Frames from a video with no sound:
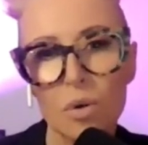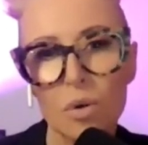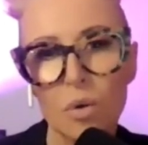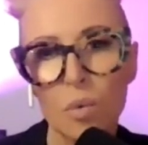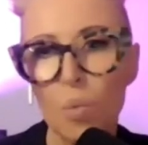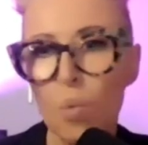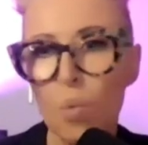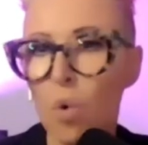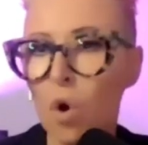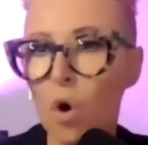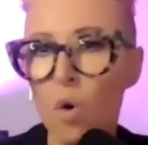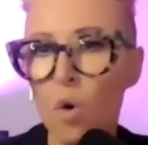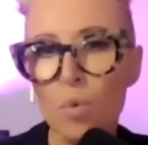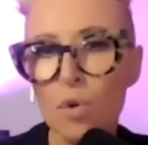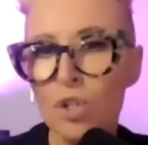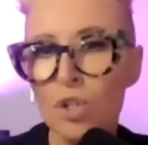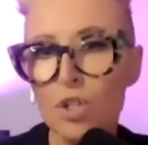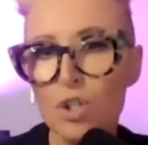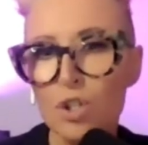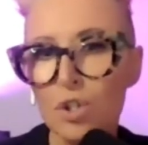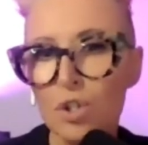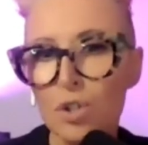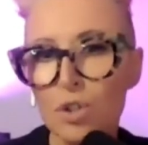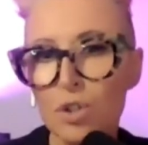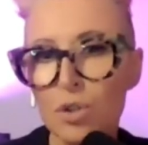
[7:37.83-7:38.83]
what would
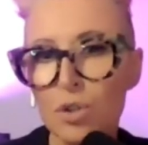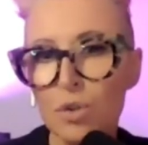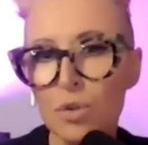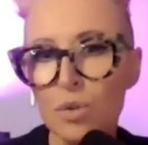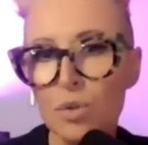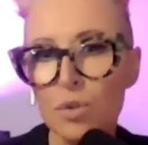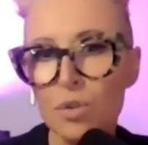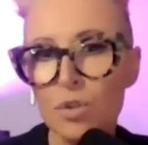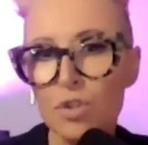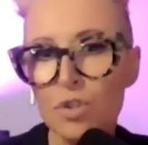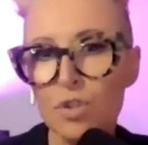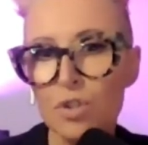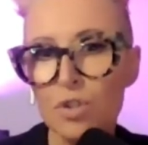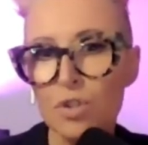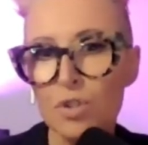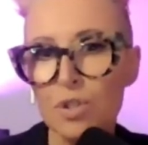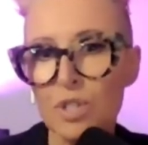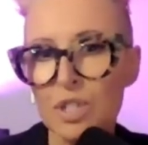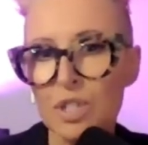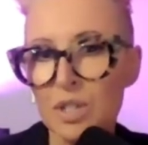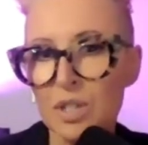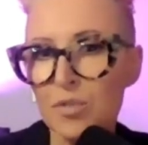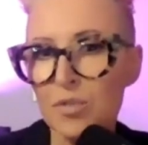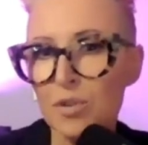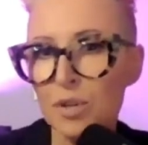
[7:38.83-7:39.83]
you do
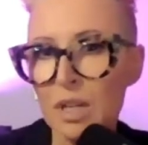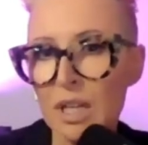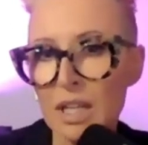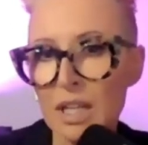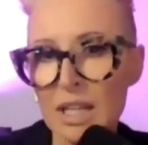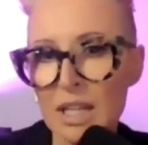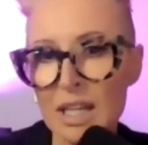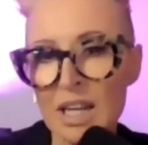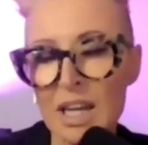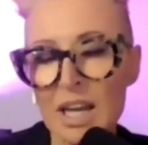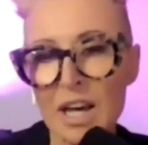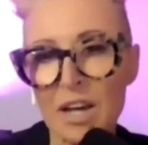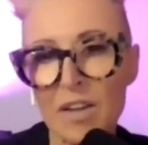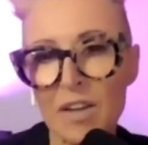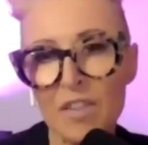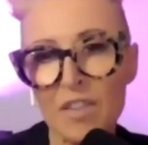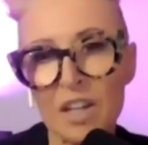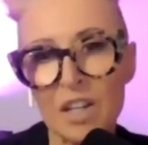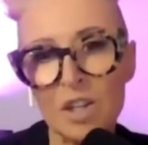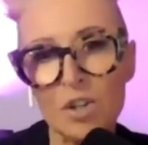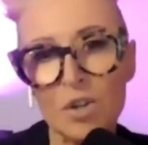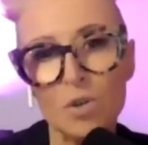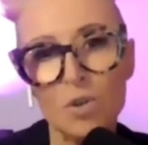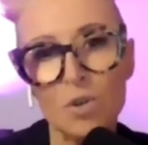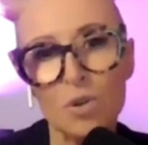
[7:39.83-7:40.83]
differently now that
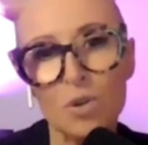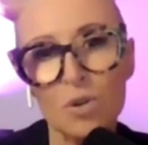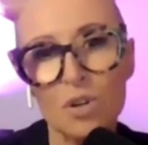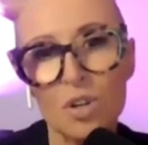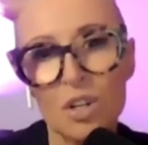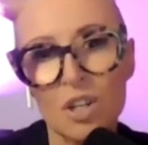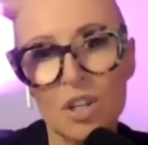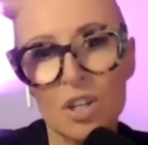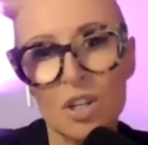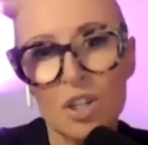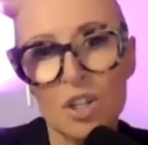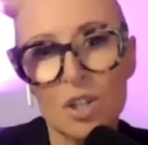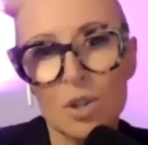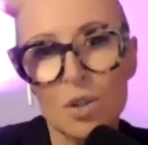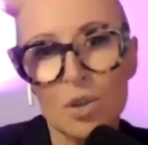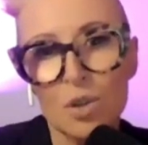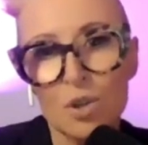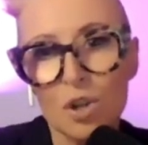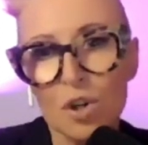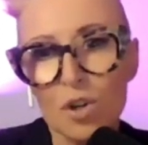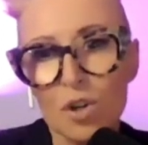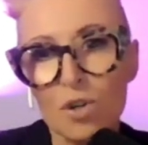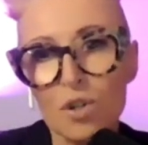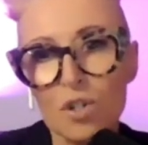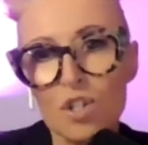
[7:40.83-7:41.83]
you're
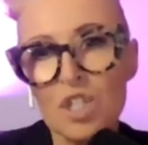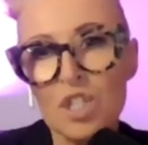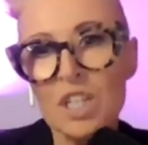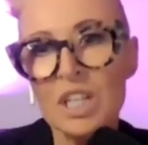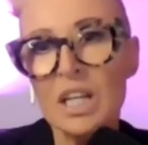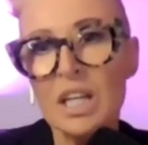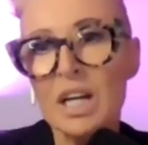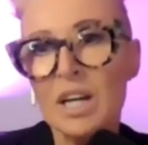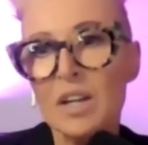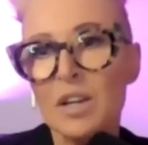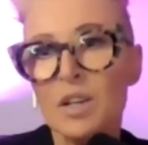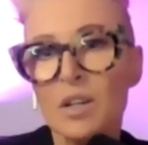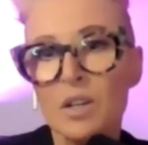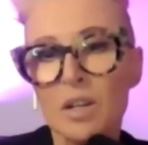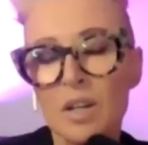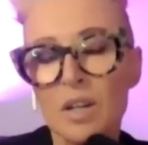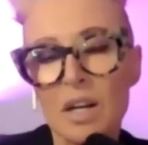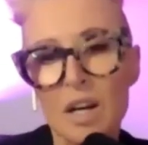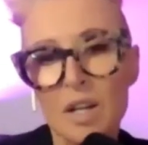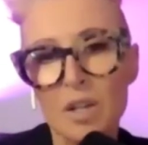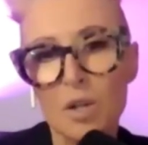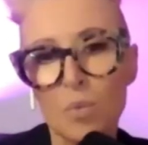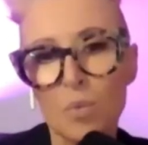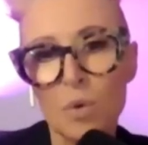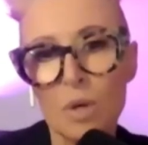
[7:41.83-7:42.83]
coaching
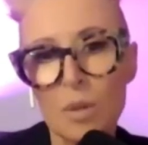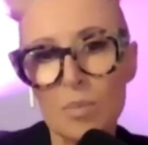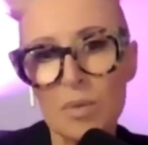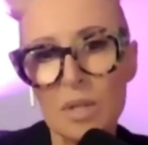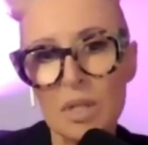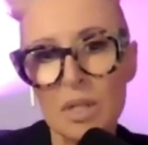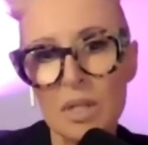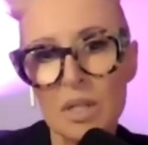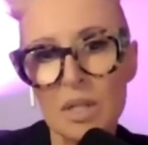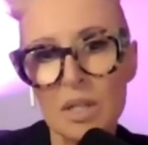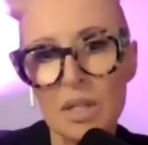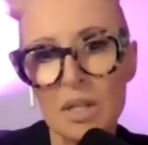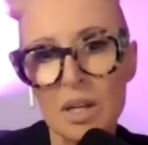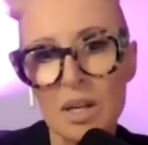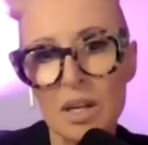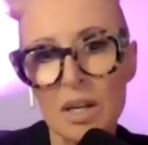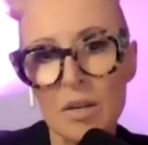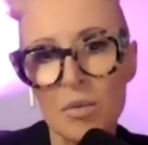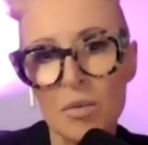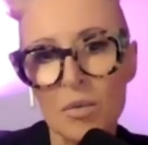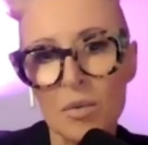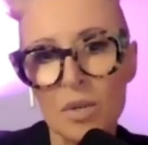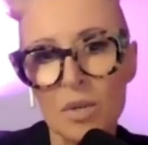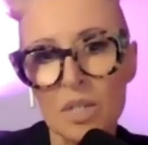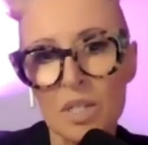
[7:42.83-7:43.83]
other women
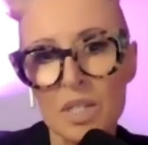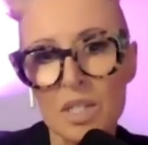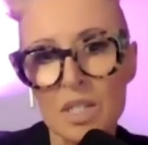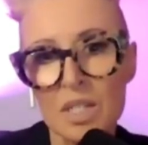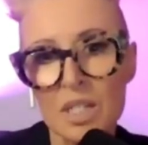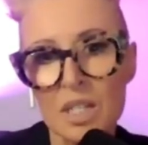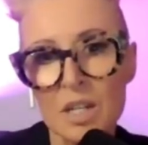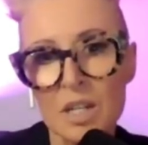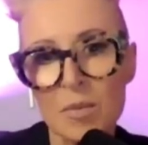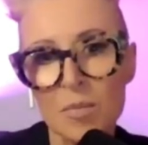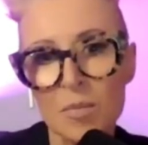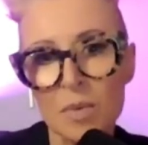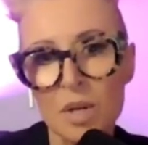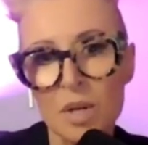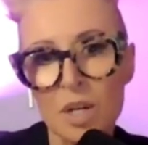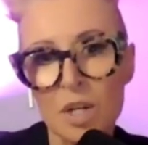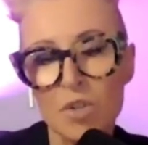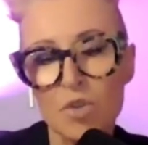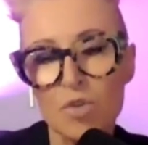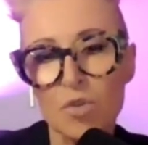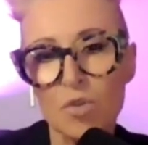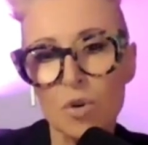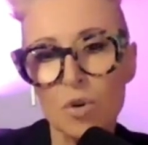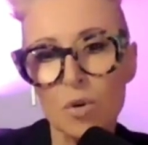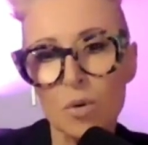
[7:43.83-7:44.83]
and
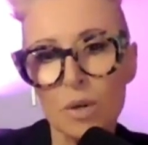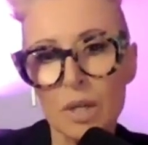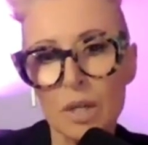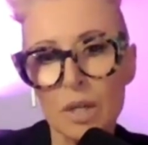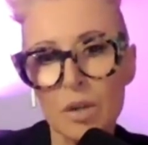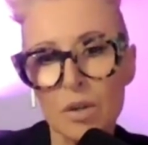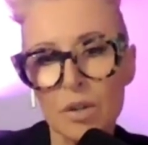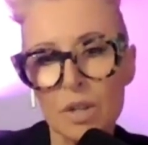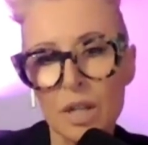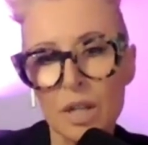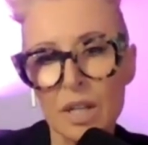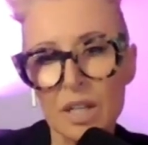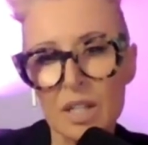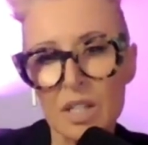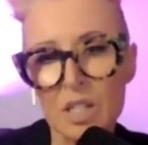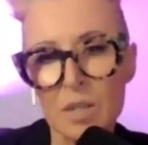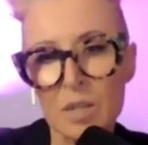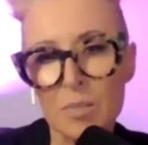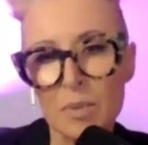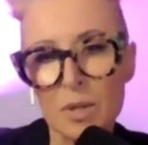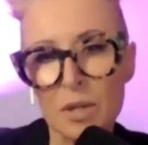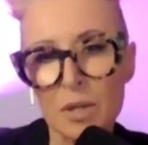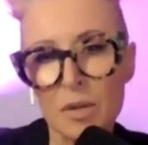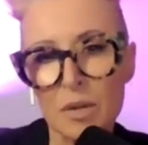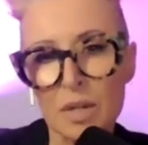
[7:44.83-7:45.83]
drawing on that
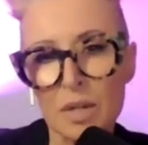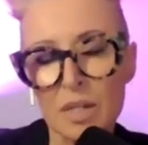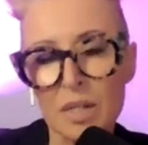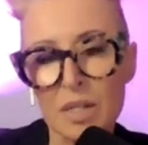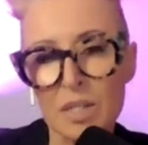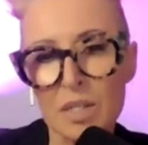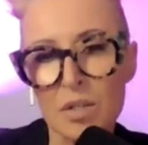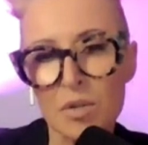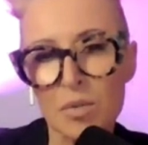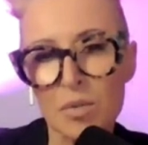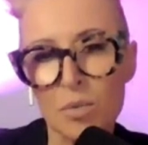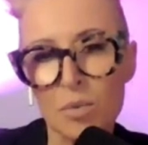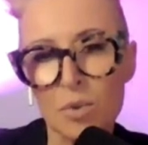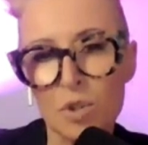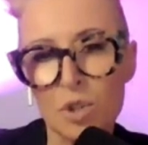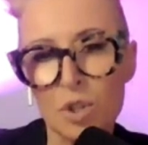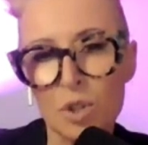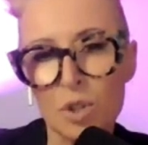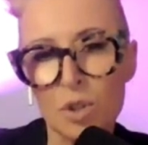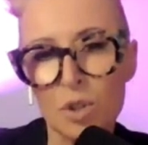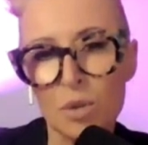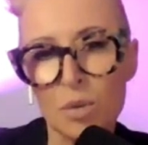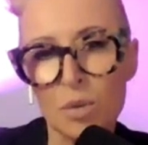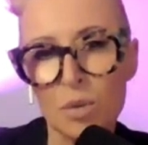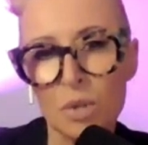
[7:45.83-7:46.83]
experience? Would
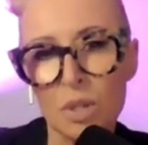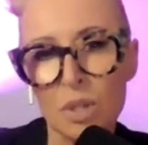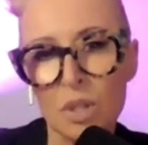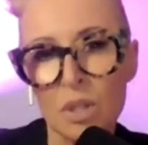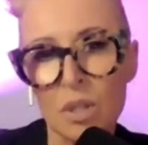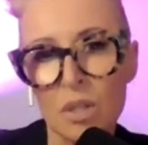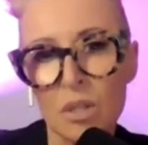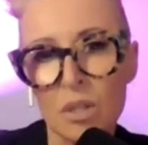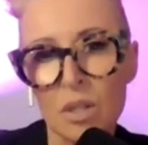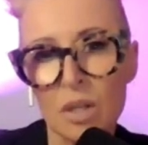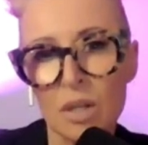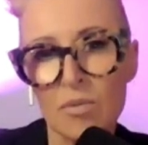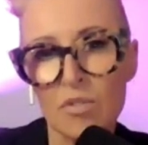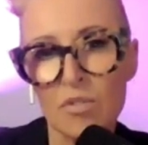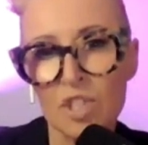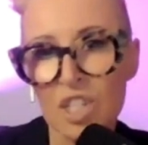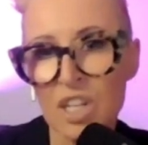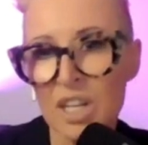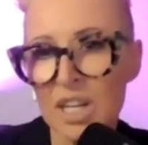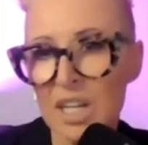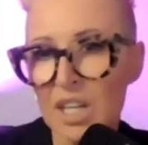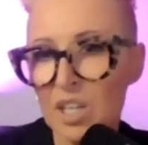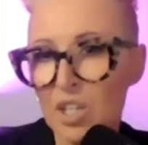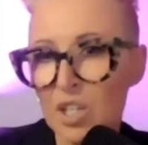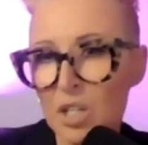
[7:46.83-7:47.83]
you have
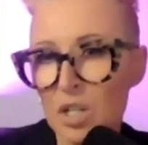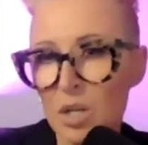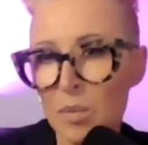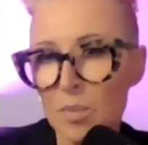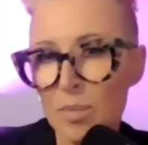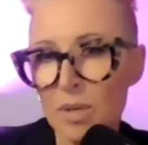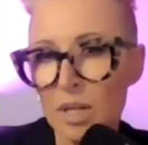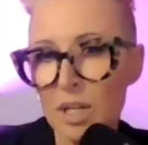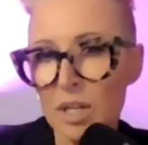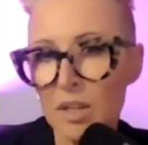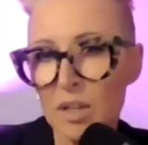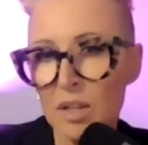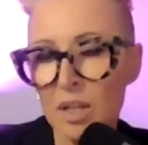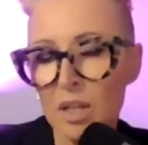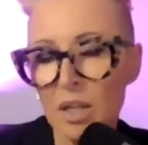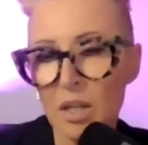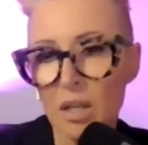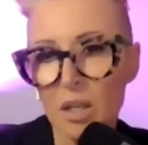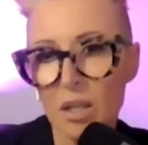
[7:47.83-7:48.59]
changed up anything?